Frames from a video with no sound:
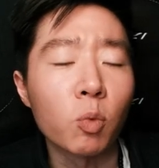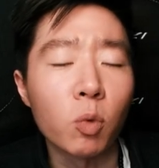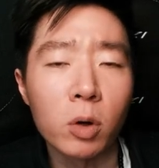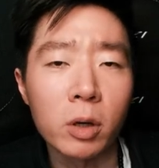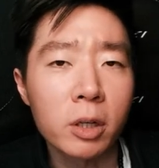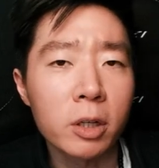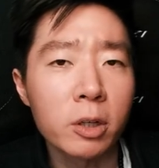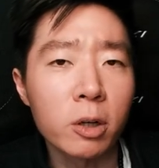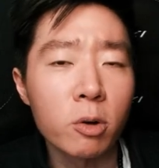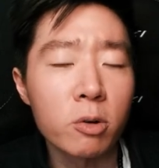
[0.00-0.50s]

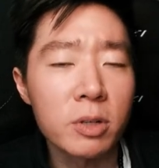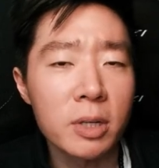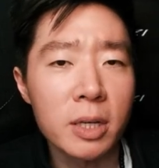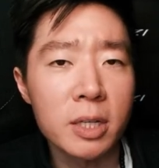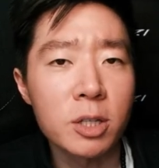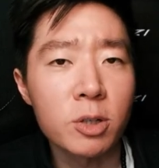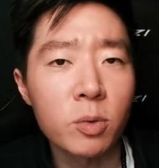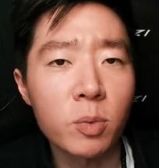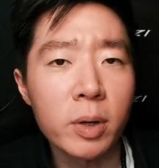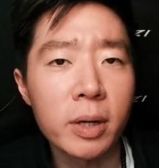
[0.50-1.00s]
work goes
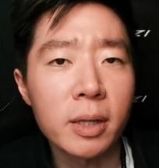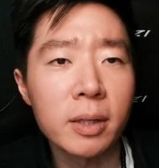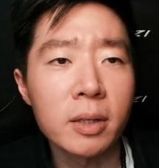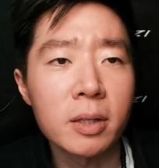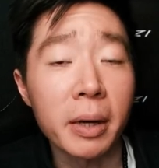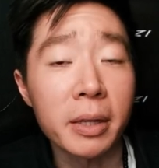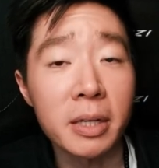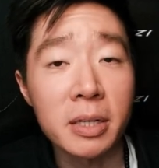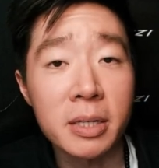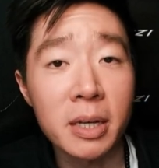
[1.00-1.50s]
into it
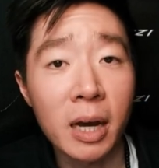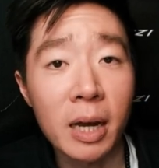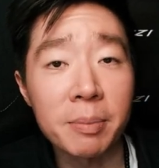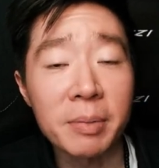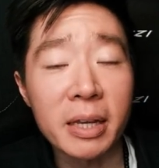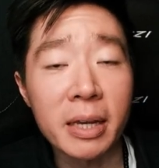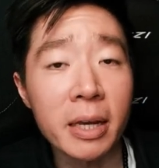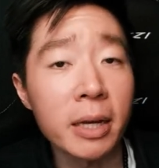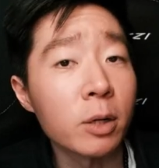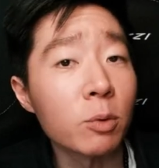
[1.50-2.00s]
by the time
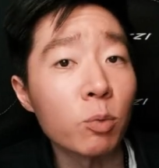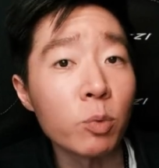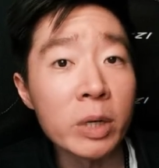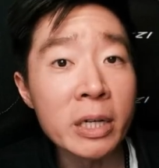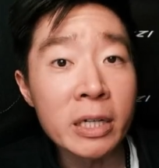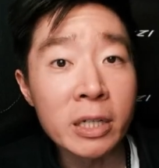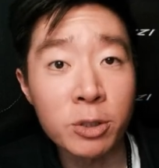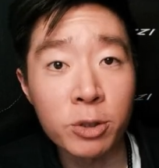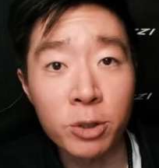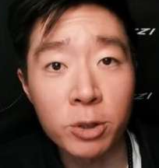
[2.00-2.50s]
they hit
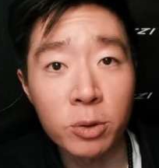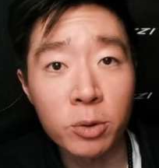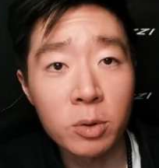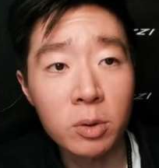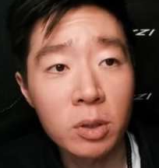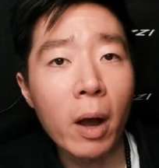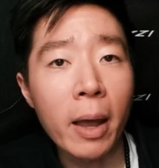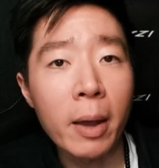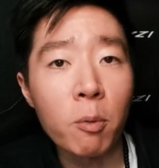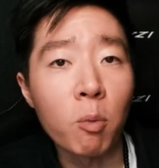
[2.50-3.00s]
week
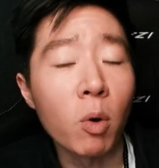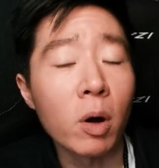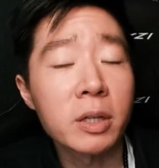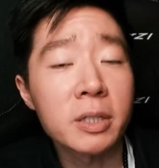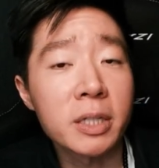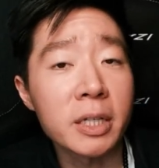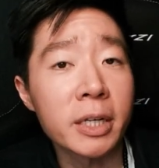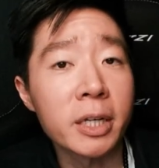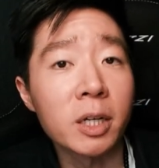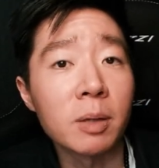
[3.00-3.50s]
two. I want
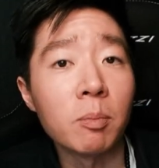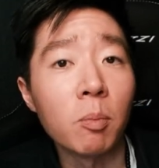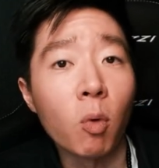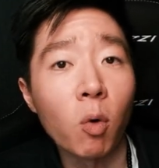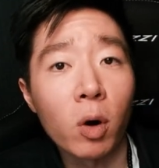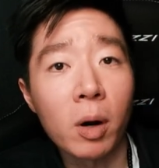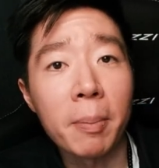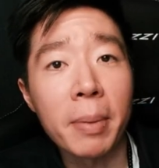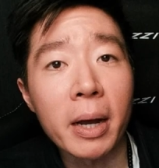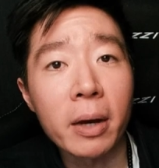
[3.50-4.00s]
to hear
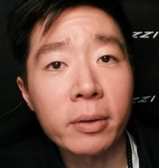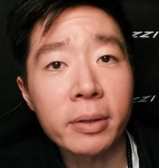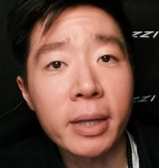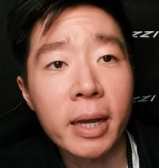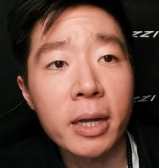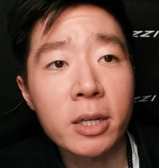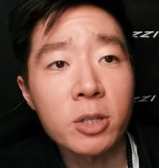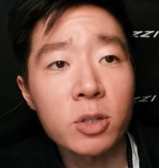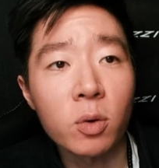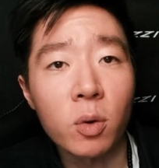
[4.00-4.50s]
more about
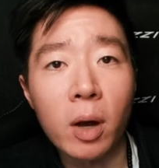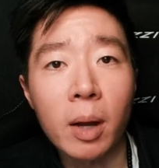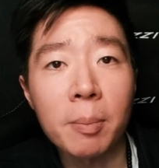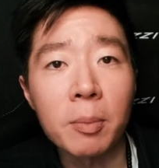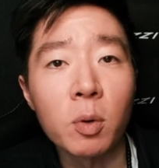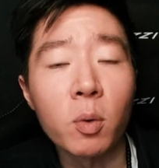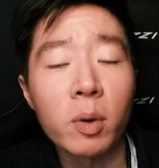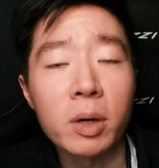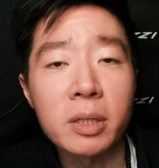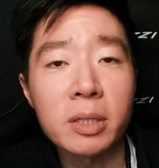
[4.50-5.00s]
that. So I'm
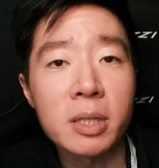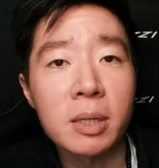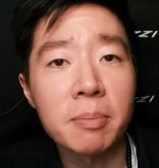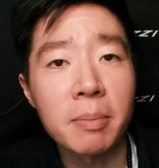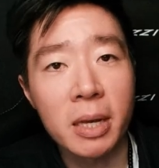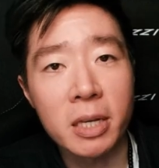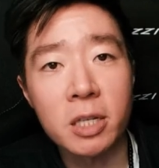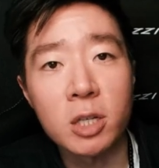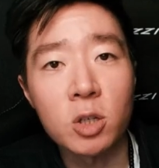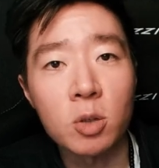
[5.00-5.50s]
going to
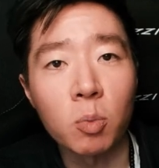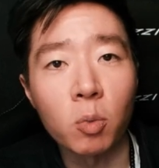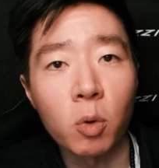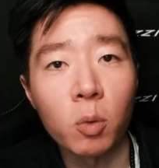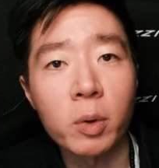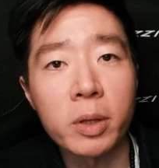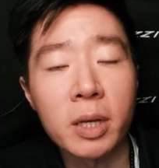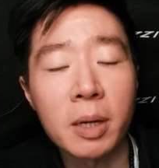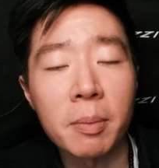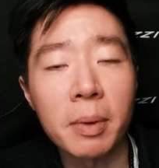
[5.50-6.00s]
message more
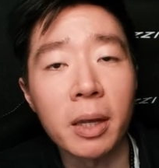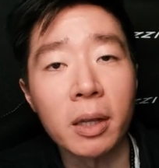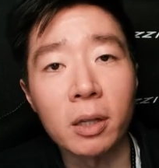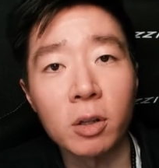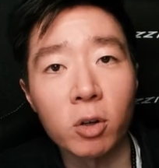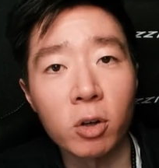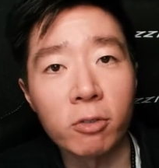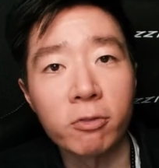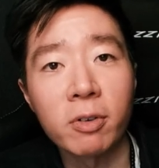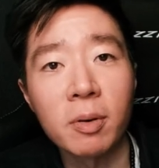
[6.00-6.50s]
with him him and
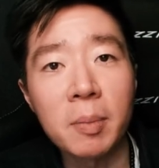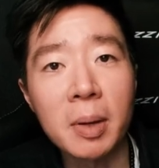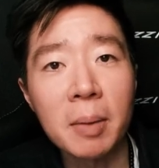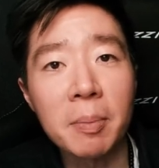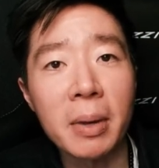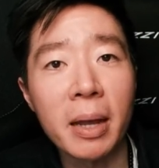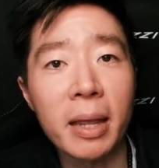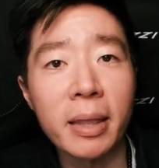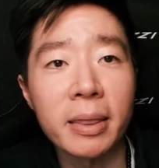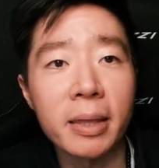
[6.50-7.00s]
learn from
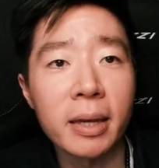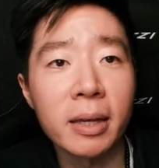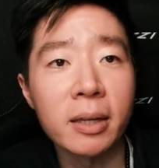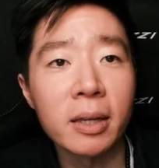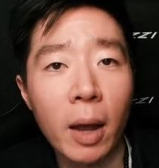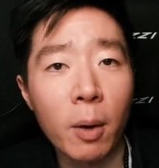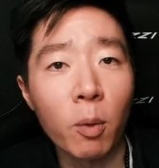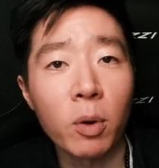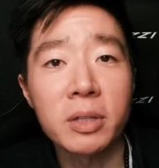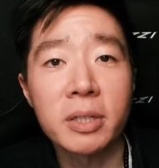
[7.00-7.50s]
him. And then
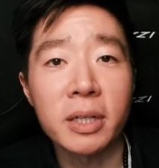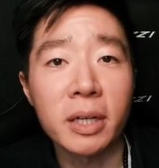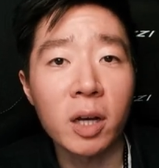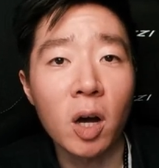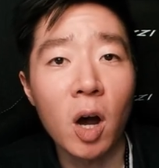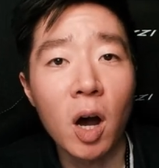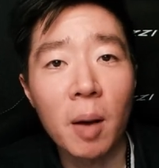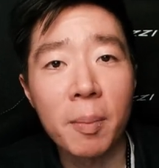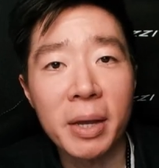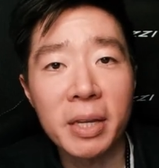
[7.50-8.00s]
I want to
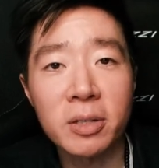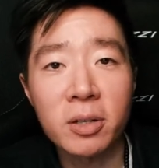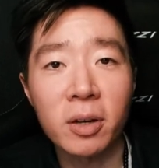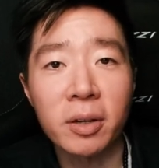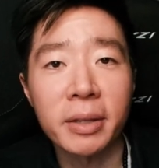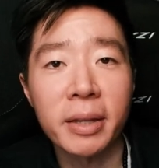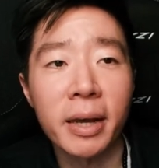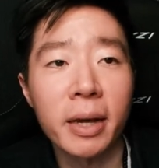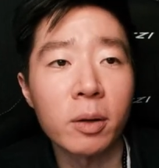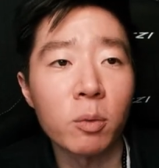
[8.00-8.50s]
comment
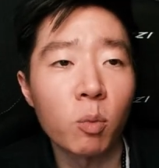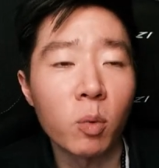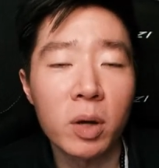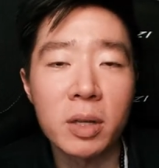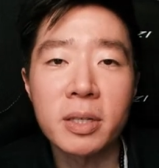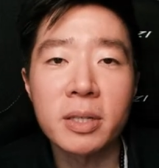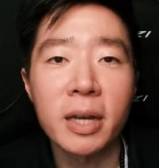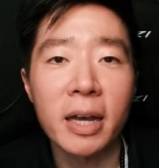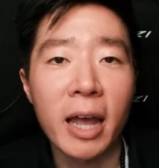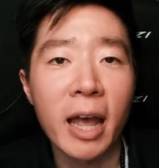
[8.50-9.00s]
on that
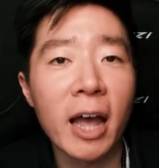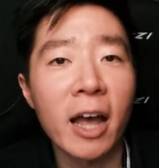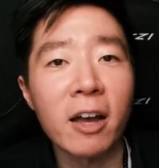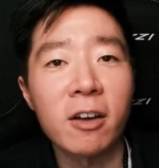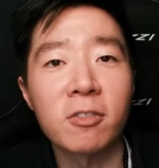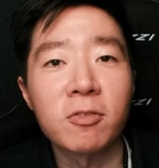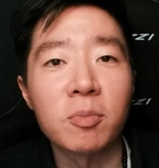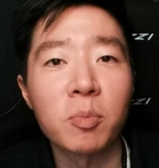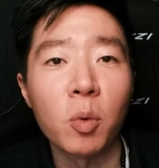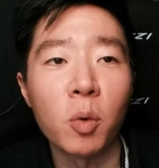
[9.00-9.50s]
once I
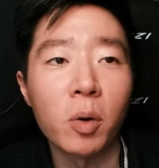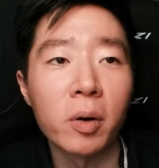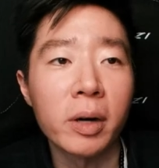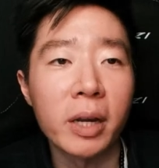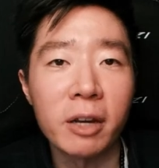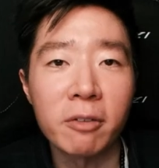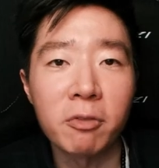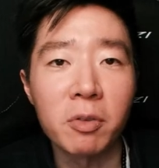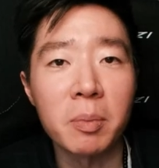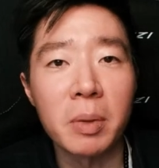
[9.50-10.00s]
have more
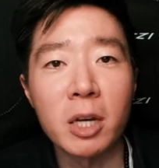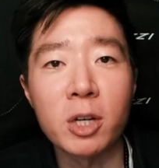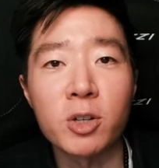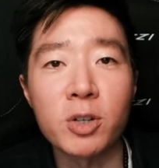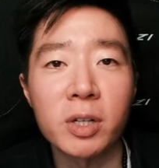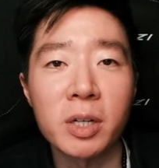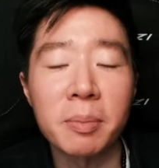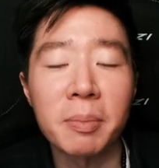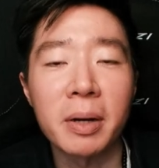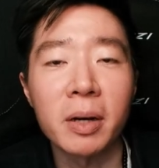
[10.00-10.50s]

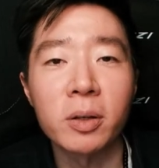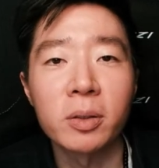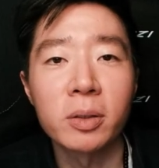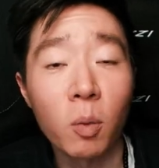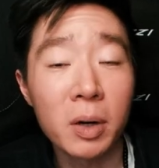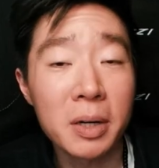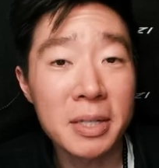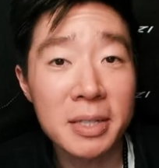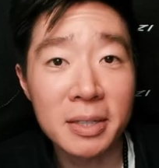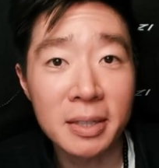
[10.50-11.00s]
information about
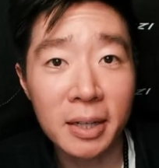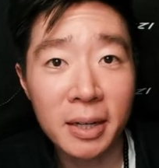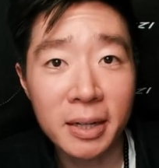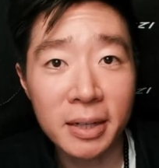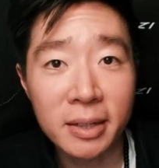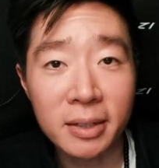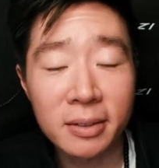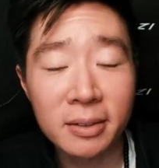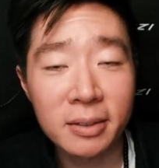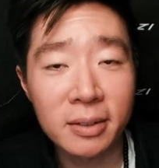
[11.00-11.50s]
what it's
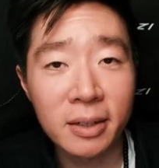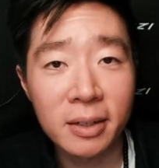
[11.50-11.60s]
like